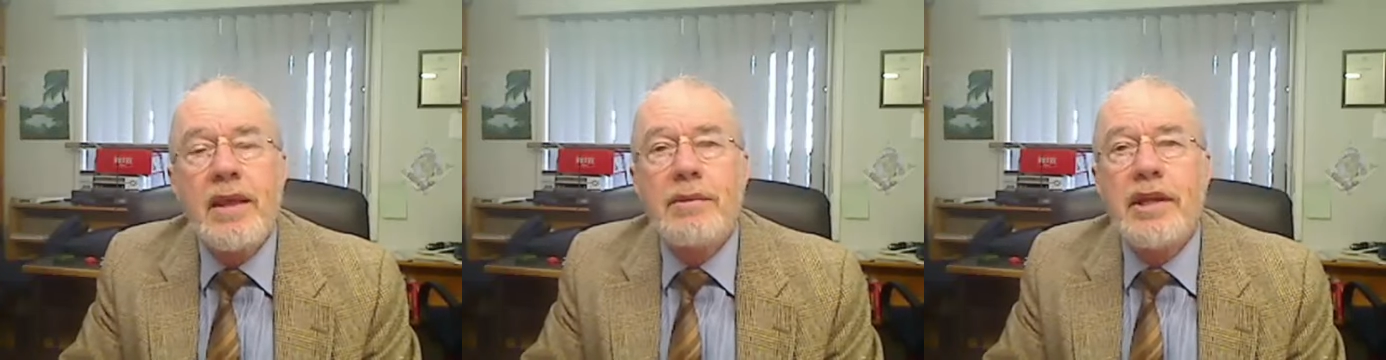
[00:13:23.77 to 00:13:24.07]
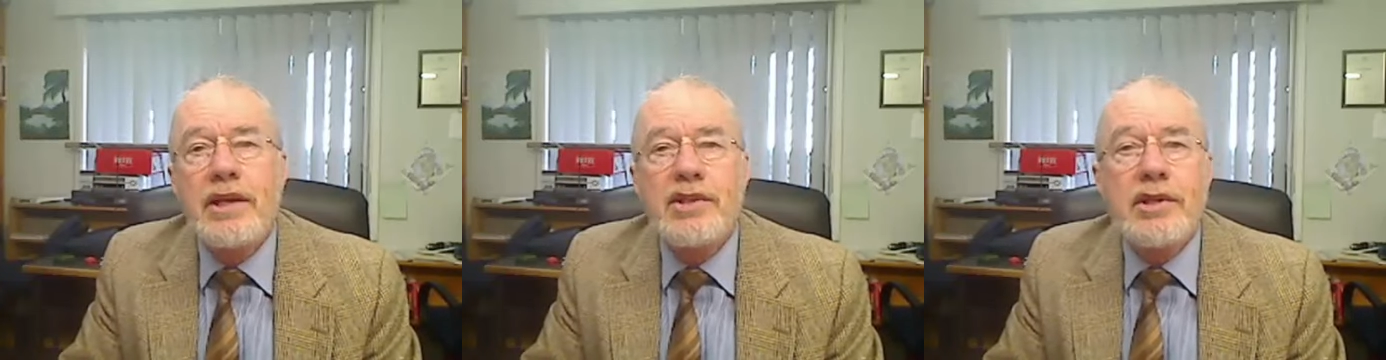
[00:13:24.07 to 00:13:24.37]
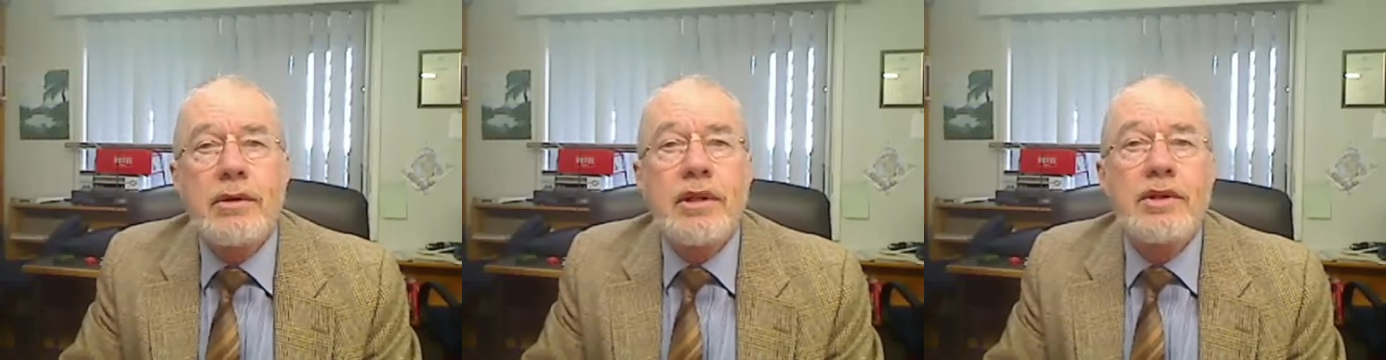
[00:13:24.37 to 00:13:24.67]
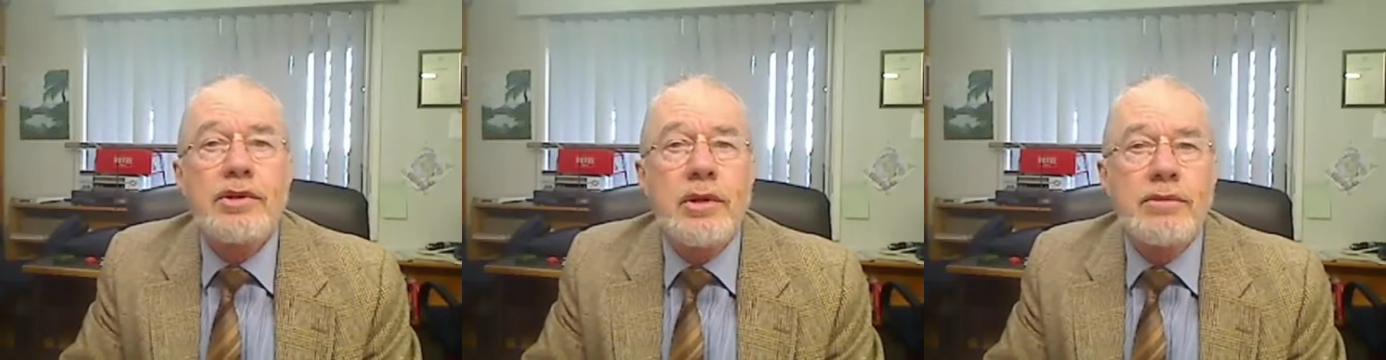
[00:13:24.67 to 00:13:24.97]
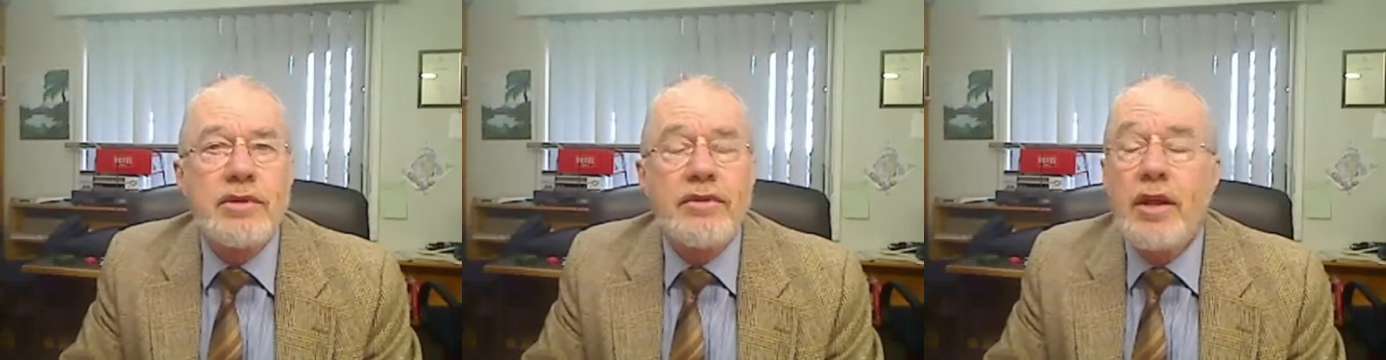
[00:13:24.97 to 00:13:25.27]
but data security in
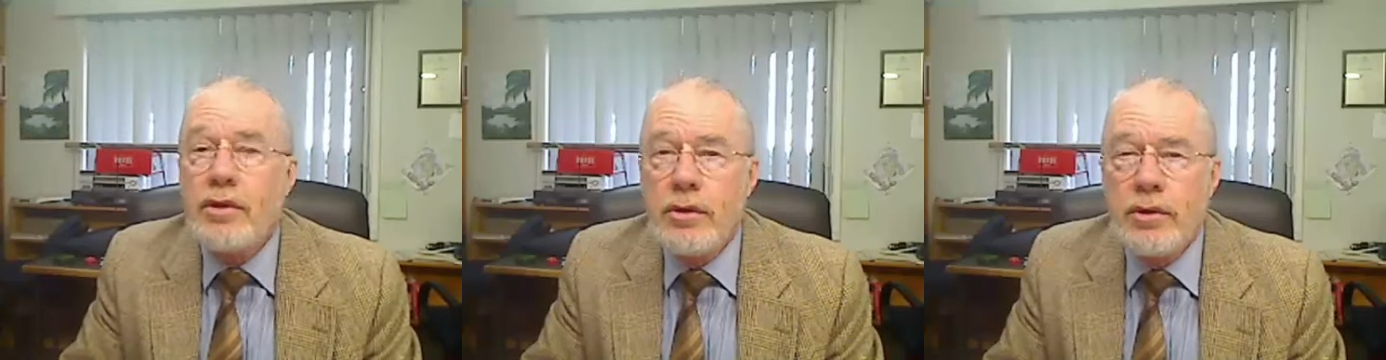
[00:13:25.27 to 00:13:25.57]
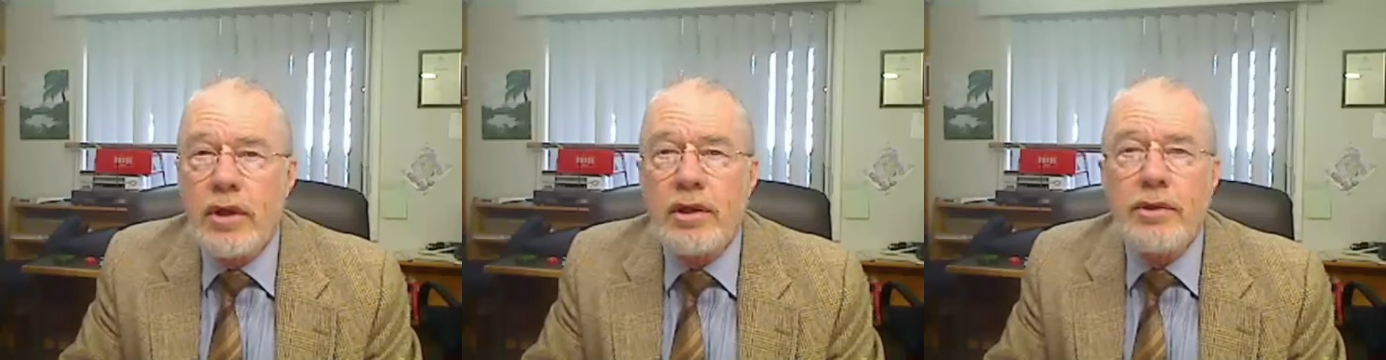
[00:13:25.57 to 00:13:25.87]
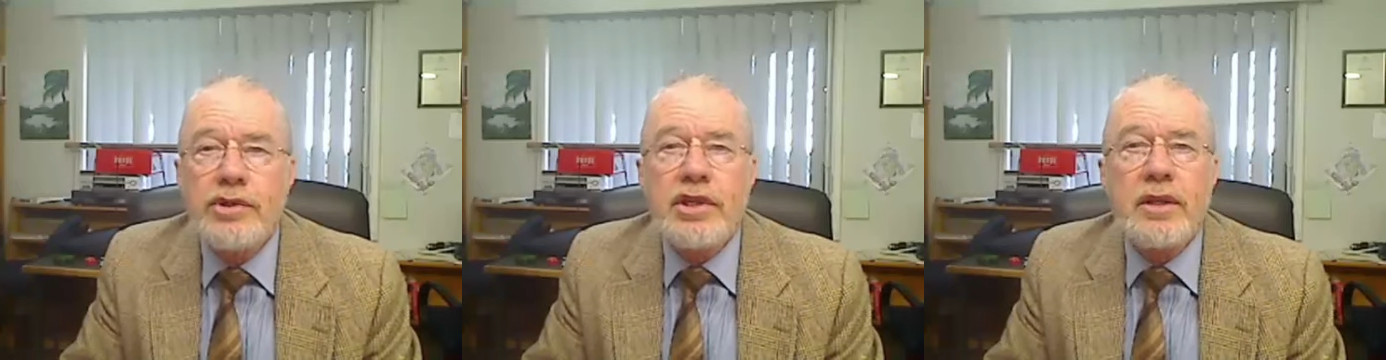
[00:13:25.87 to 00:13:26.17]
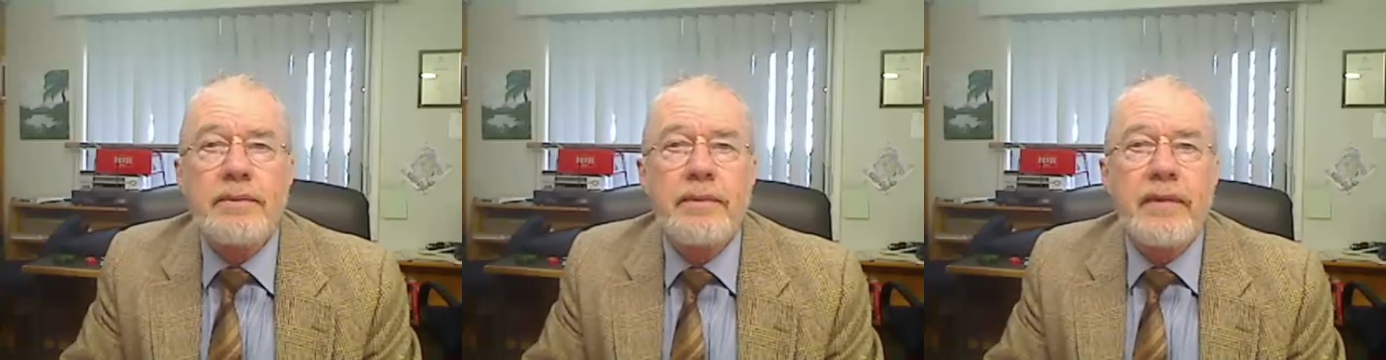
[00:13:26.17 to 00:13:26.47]
terms of you not losing it